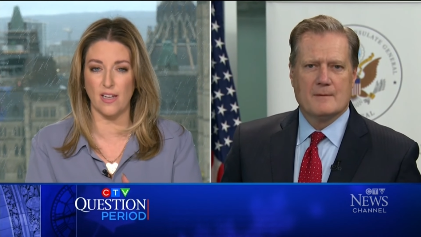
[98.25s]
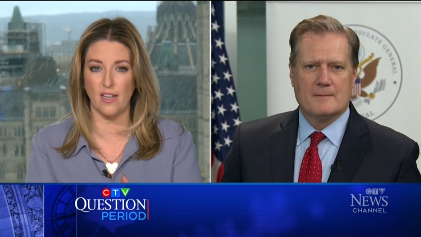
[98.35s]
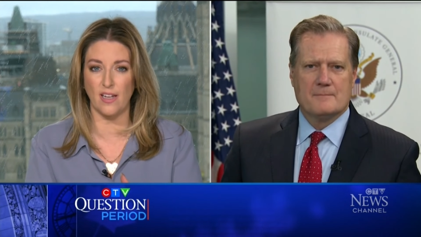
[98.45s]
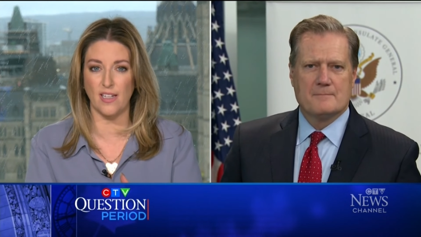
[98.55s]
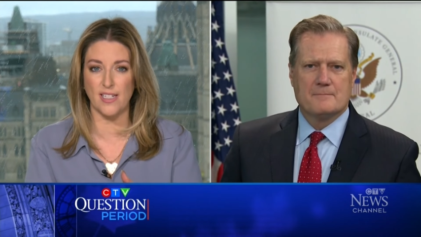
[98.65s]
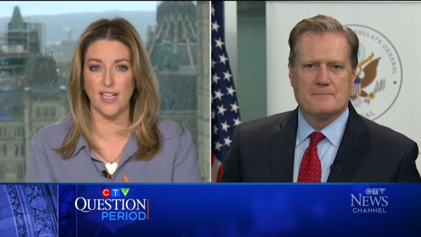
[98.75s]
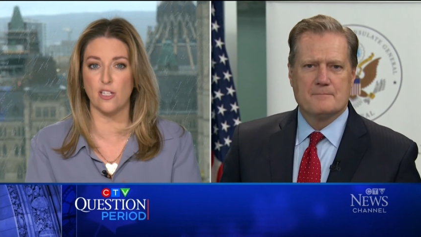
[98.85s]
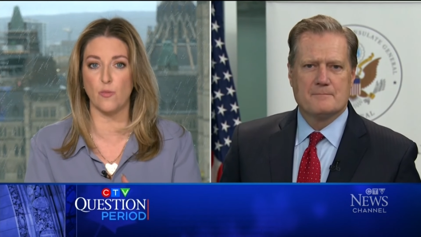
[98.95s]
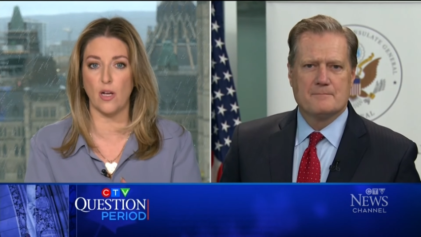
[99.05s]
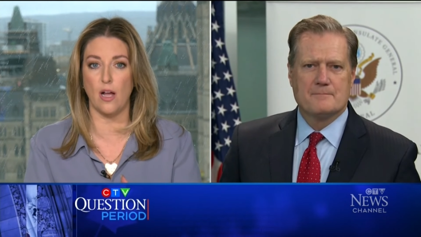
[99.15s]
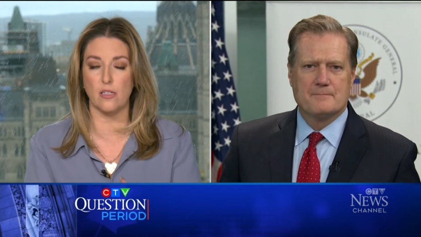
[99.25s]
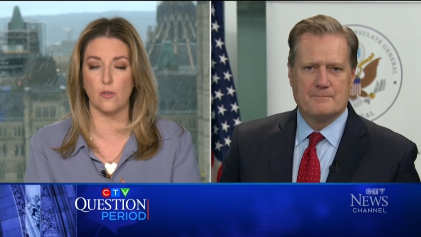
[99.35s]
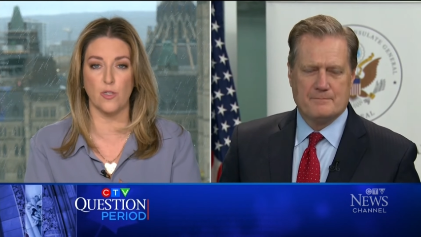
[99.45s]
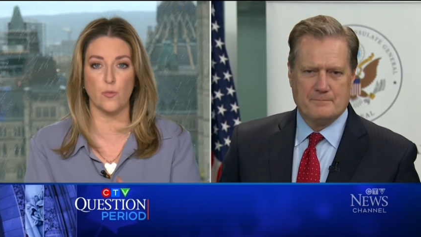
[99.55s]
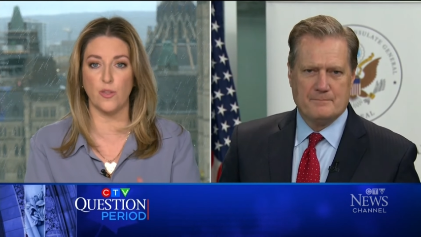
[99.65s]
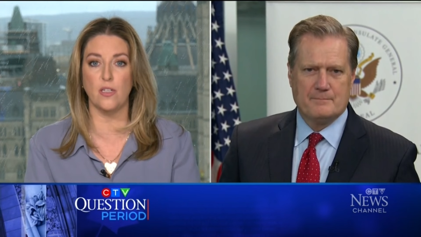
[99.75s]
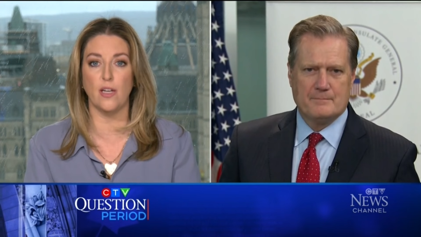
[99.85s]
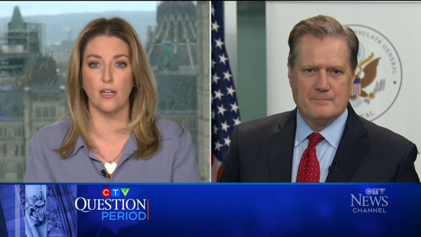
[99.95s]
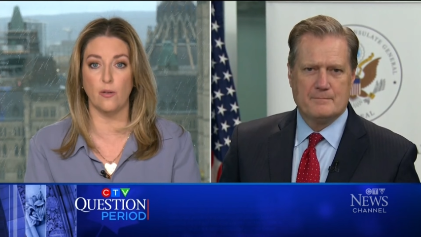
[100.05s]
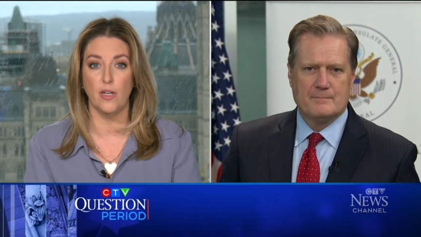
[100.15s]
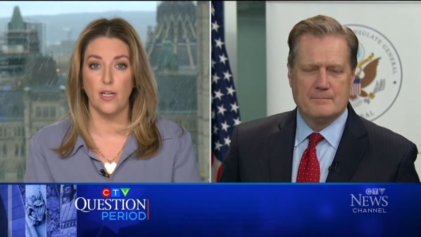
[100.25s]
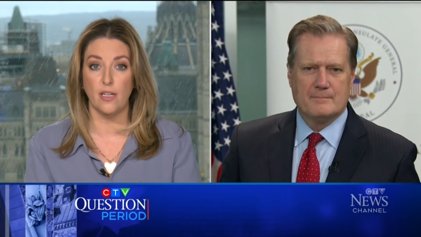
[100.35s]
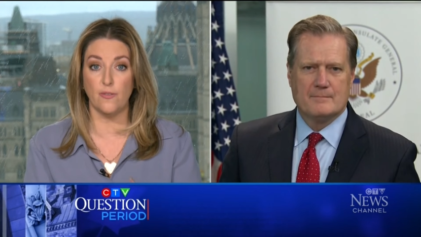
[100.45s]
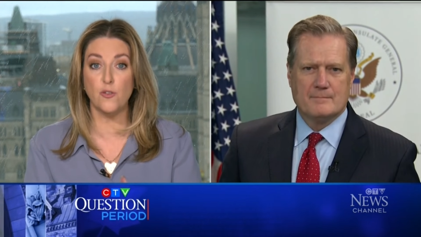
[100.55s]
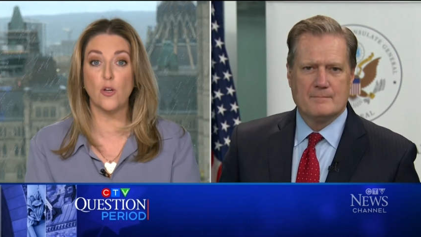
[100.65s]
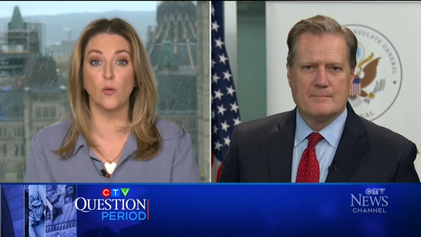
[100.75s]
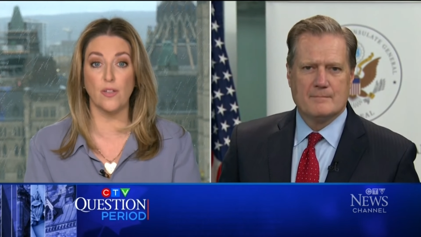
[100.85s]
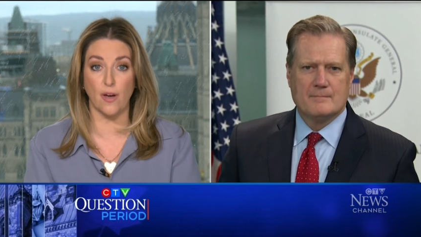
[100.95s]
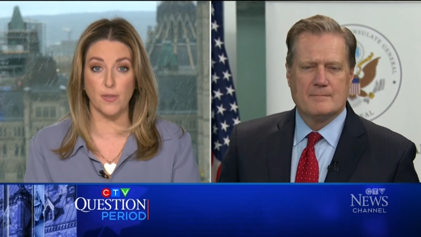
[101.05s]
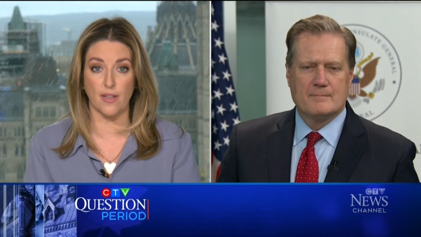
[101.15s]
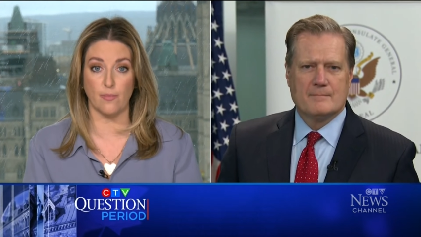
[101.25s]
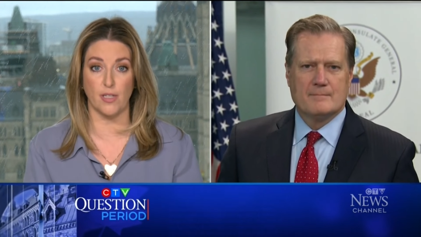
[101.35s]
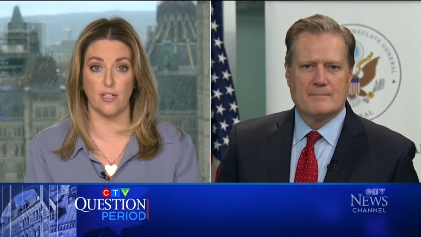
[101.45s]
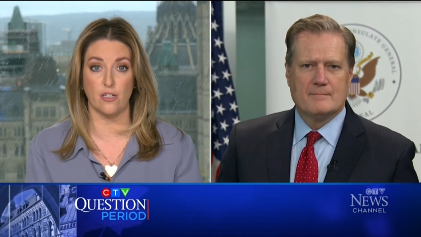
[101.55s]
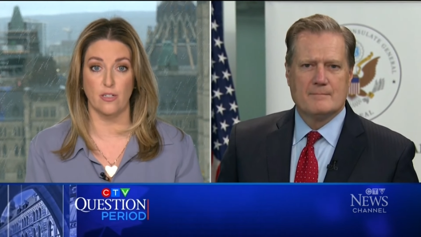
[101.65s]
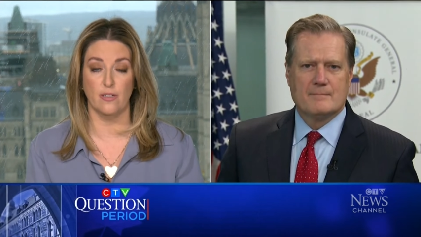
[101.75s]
Speaker 1: any tangible consequence within nato if you don't live up to that pledge